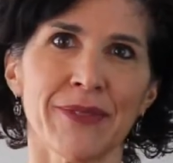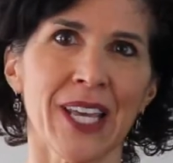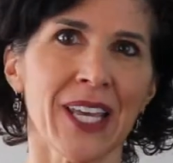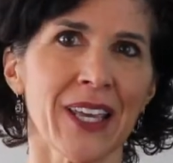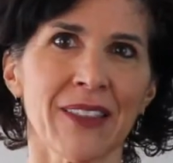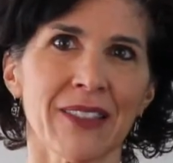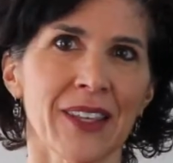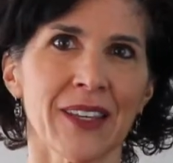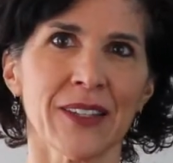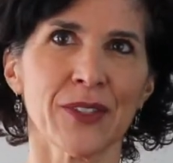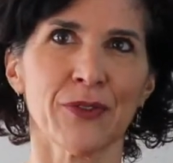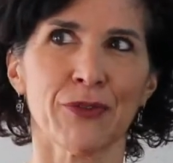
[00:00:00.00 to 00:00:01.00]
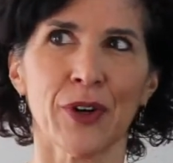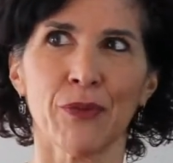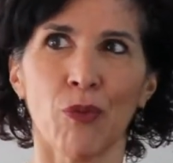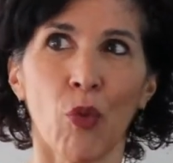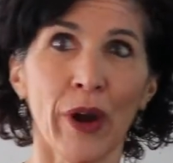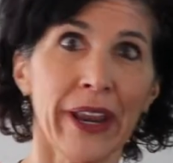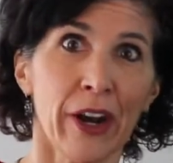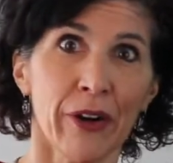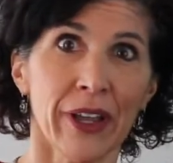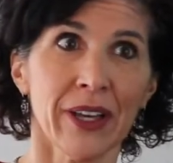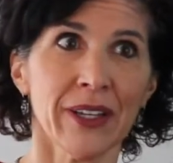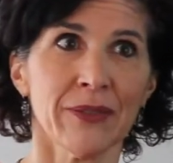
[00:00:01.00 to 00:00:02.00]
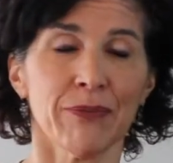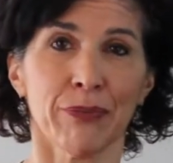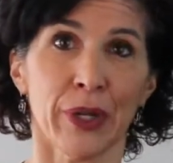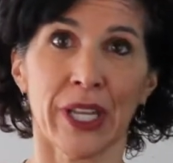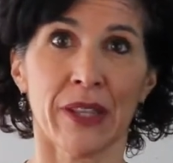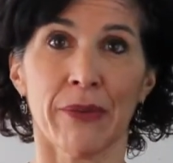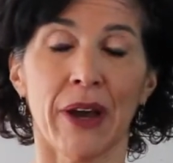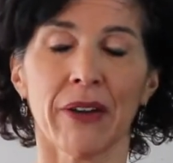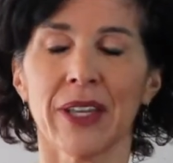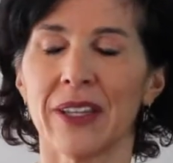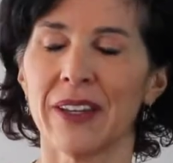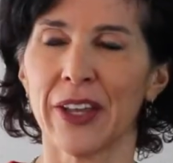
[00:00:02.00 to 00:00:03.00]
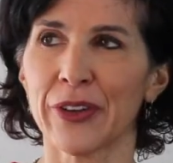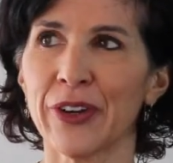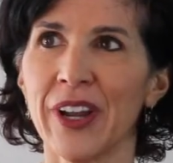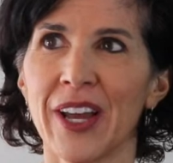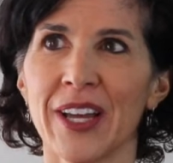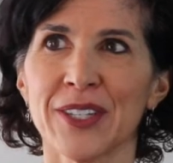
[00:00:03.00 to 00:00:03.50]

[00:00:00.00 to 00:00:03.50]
taking things from one area and putting them out in another.